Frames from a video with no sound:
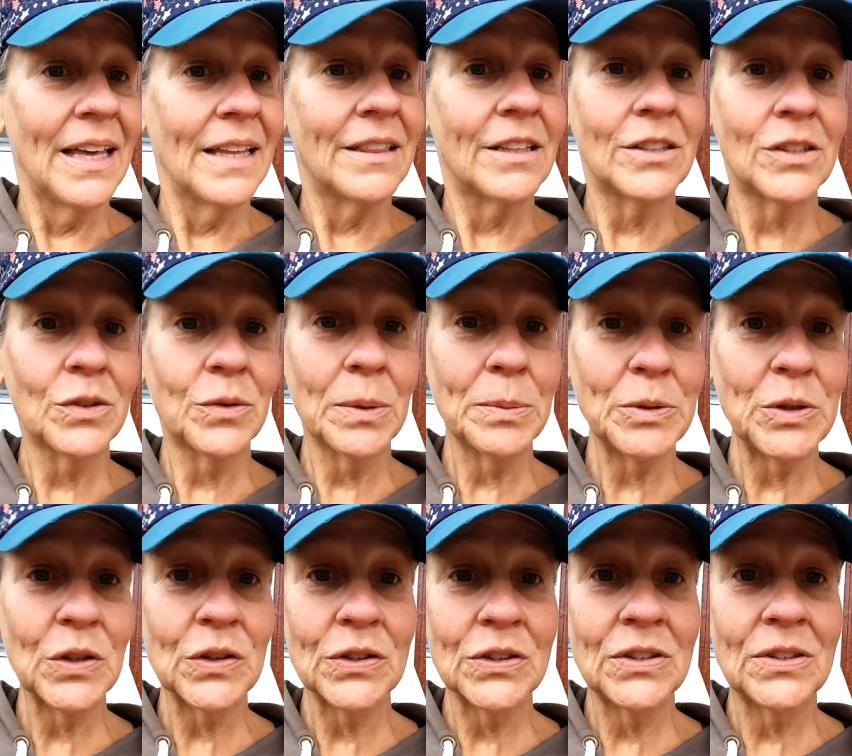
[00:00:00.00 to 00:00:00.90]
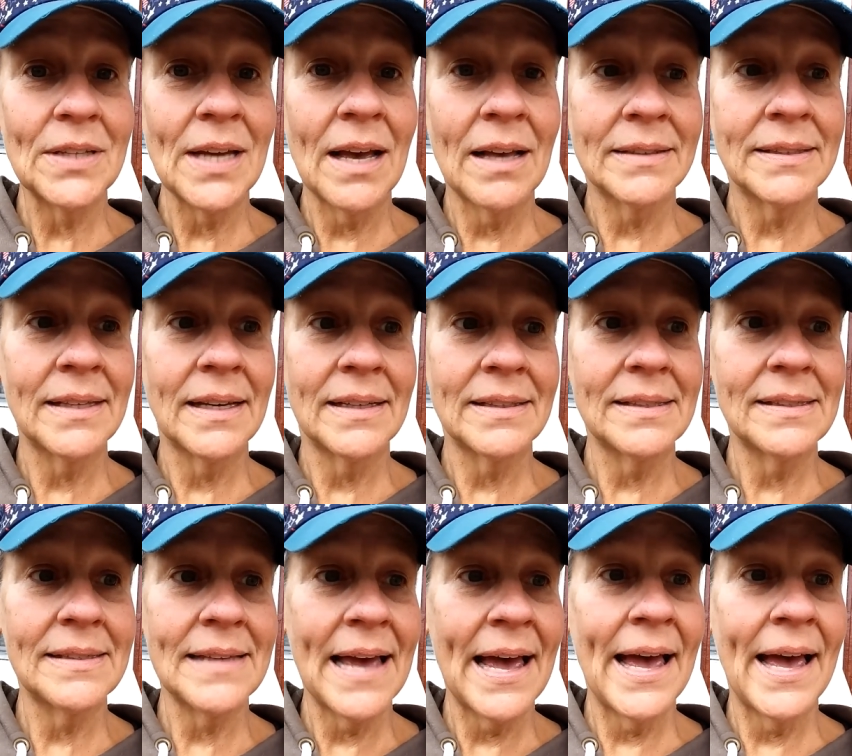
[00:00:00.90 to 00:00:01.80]
The scriptures tells
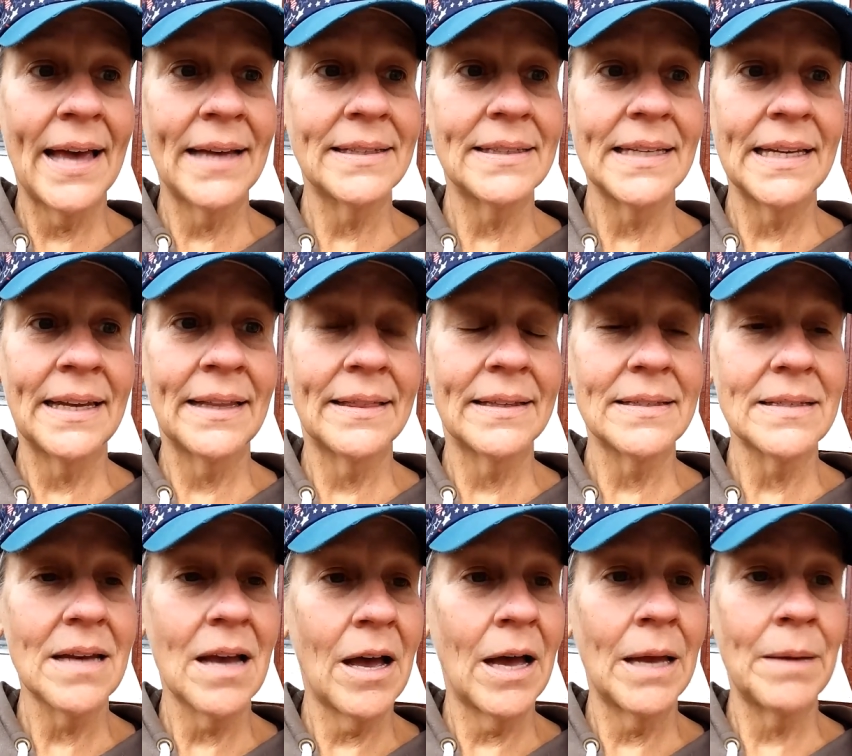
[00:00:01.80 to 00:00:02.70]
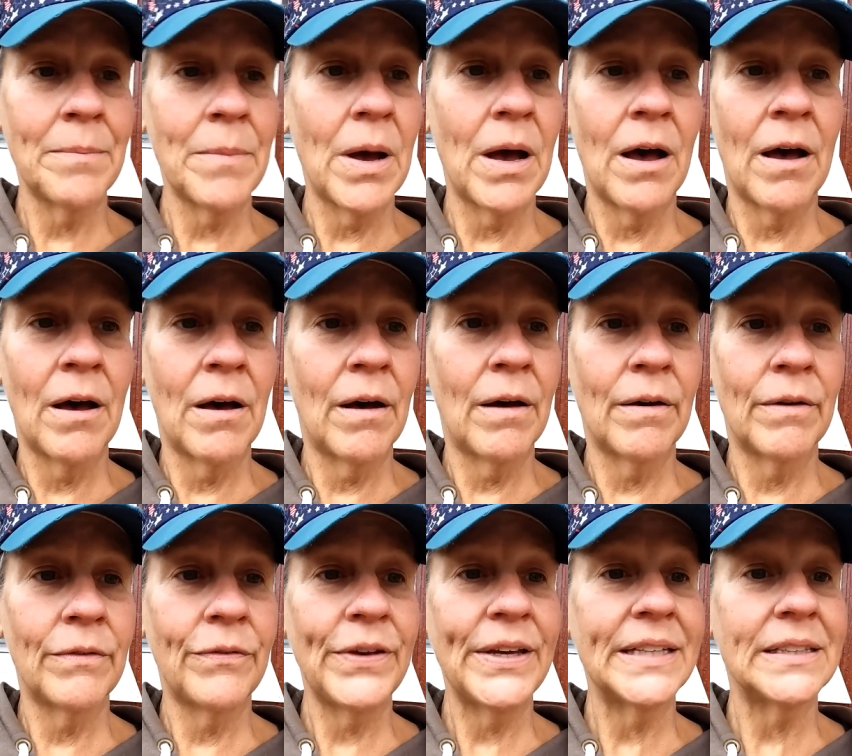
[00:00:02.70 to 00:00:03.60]
us that in the time
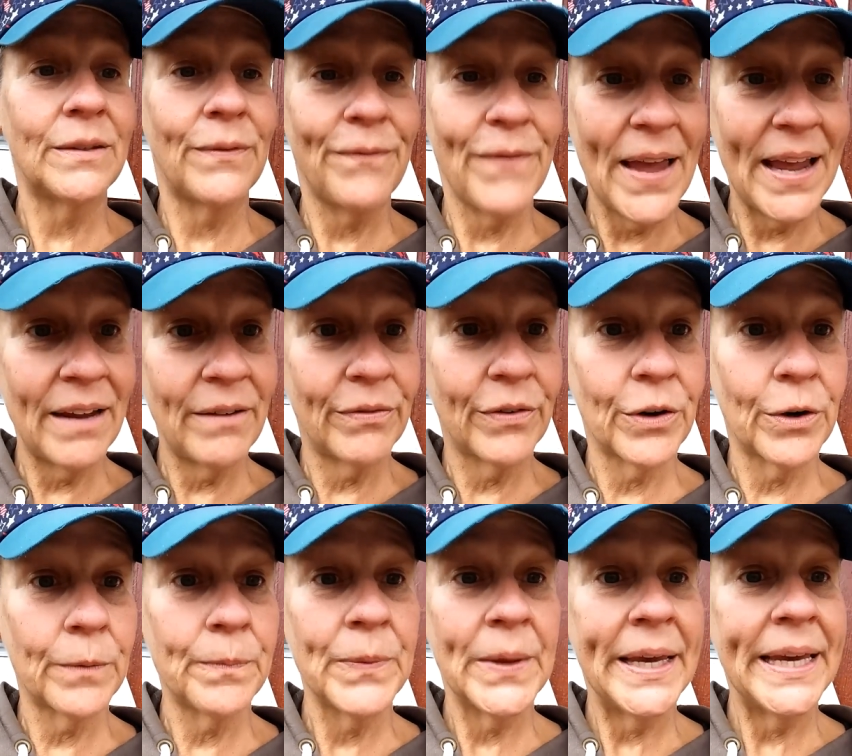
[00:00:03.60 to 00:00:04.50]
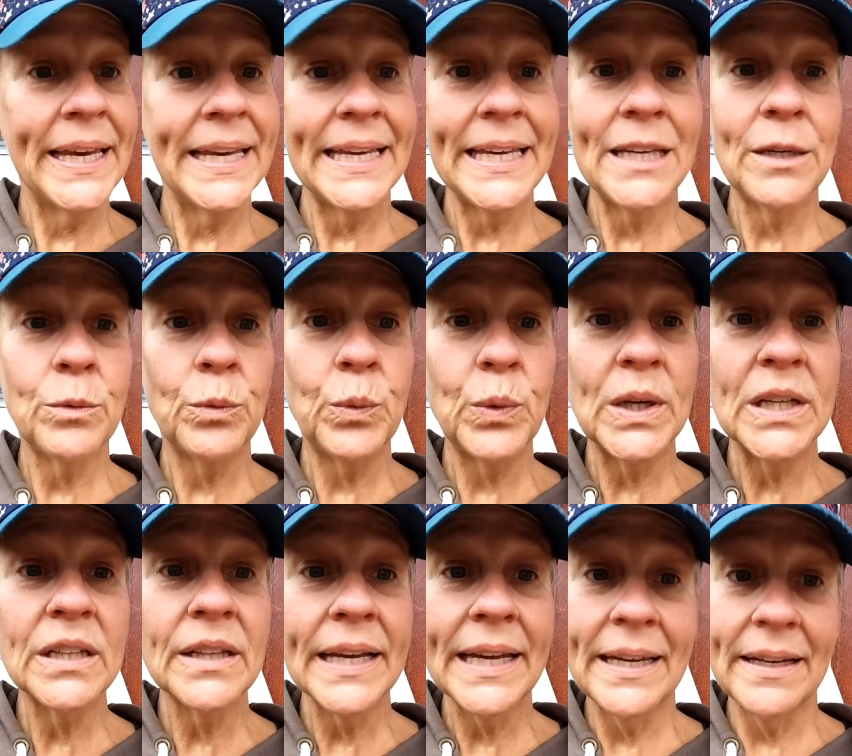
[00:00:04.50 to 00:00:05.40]
of His favor, He
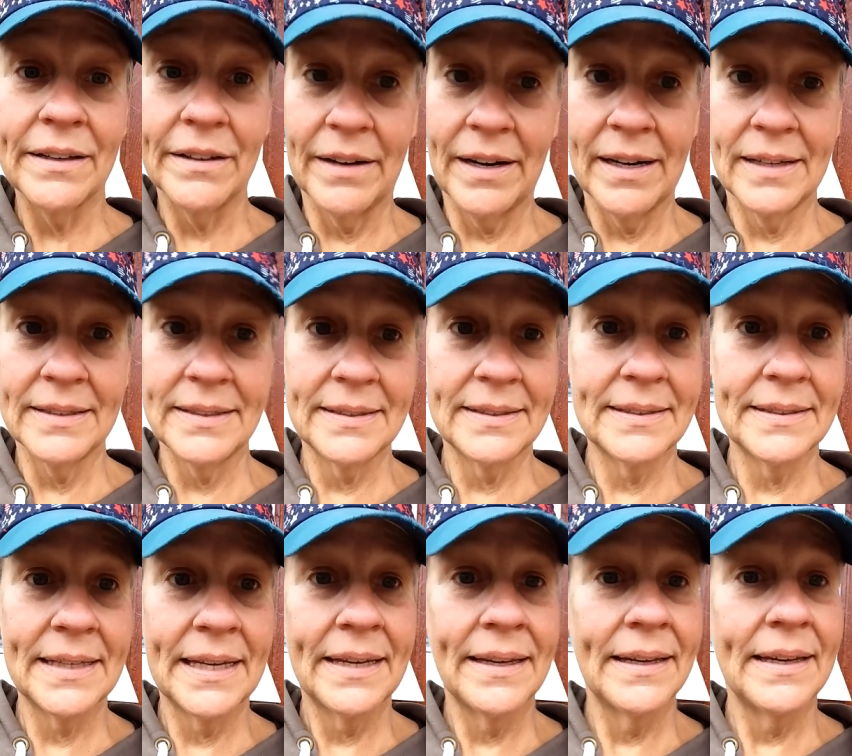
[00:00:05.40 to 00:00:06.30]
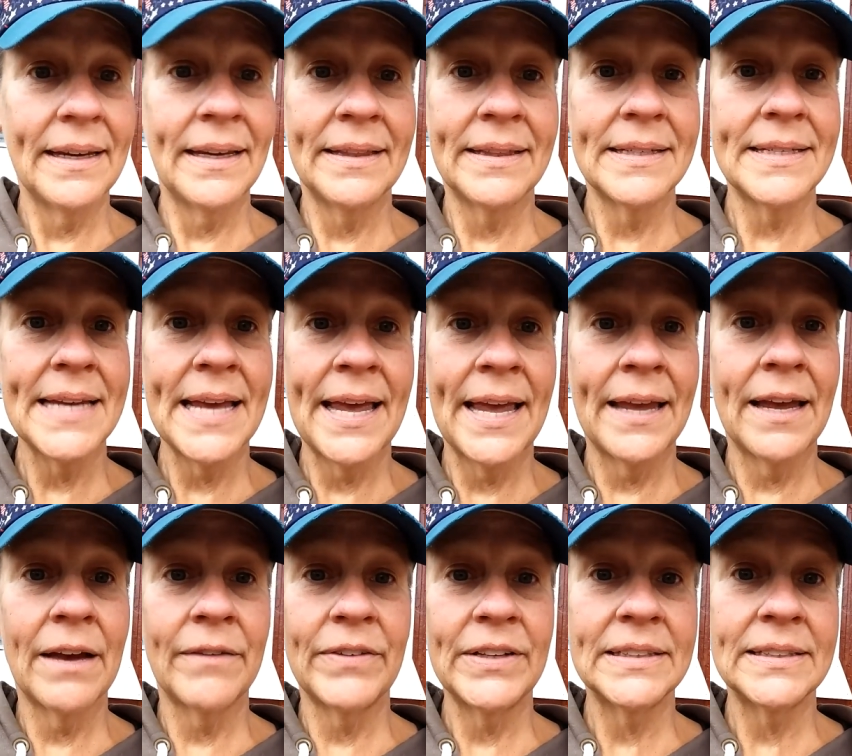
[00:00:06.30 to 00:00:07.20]
will hear us. In the
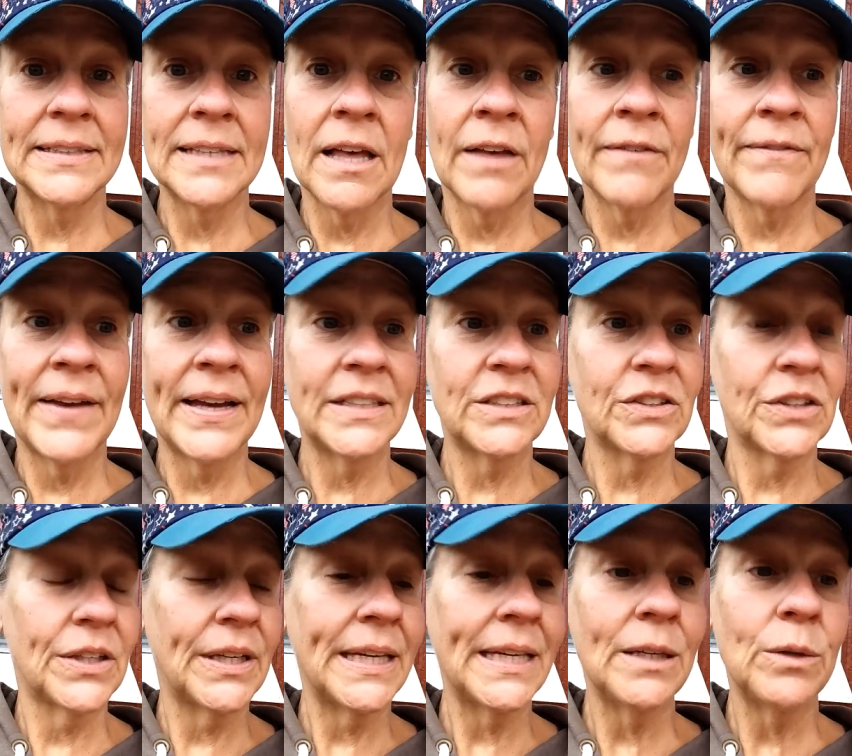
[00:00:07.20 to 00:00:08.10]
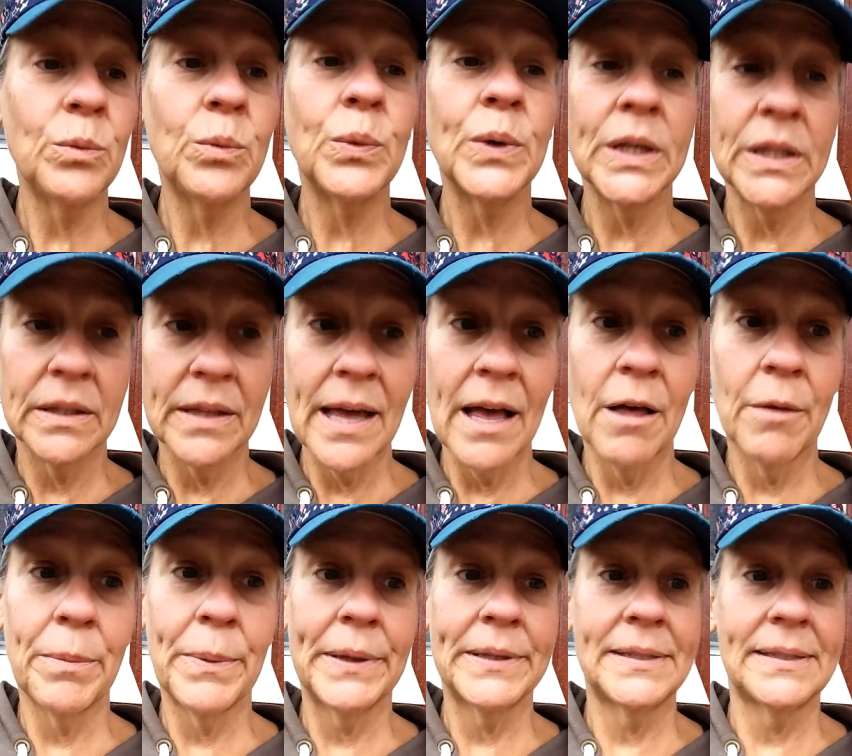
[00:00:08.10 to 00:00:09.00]
day of His salvation, He will
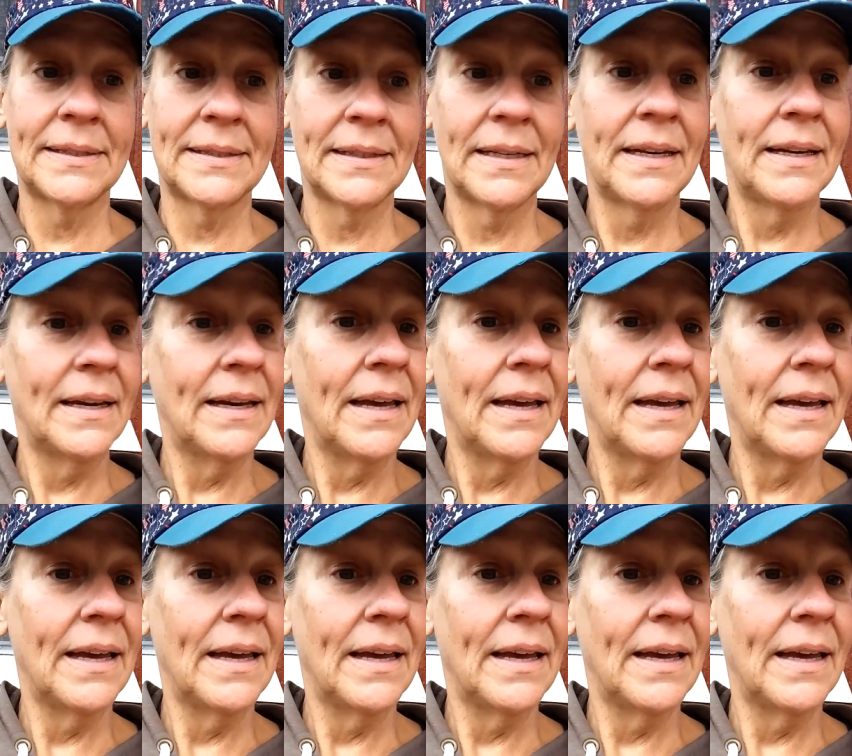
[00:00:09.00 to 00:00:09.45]
help us.